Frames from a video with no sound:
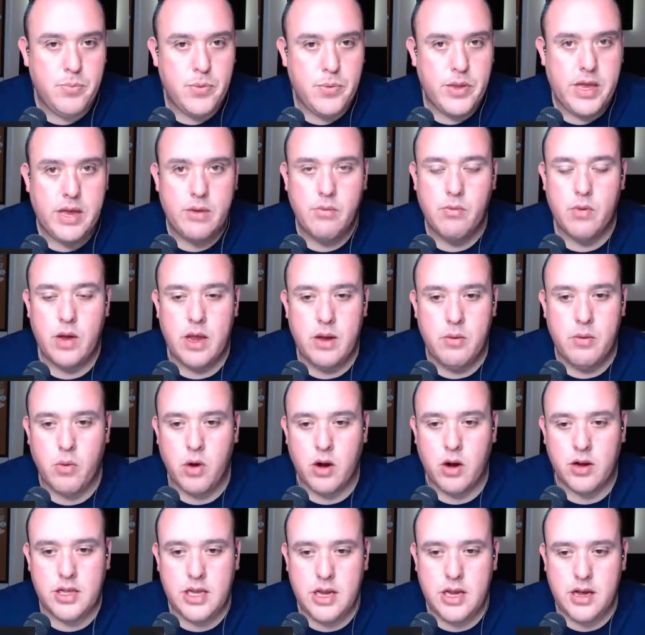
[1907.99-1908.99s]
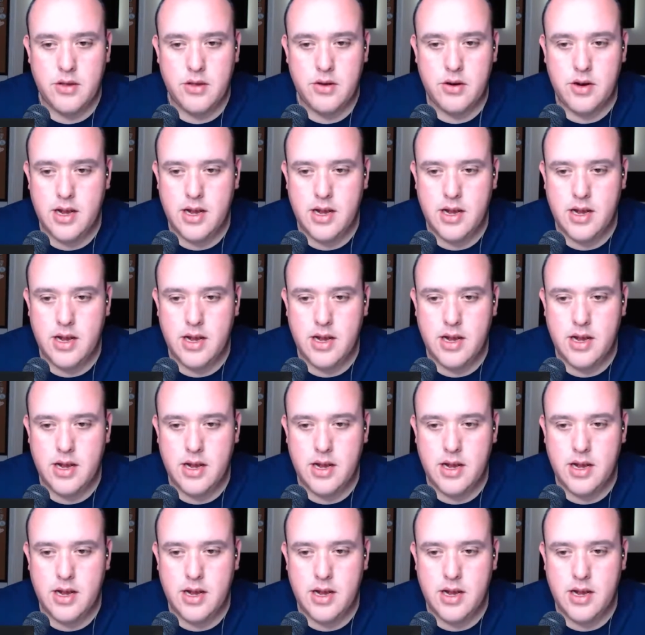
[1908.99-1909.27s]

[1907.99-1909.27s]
It it worked the other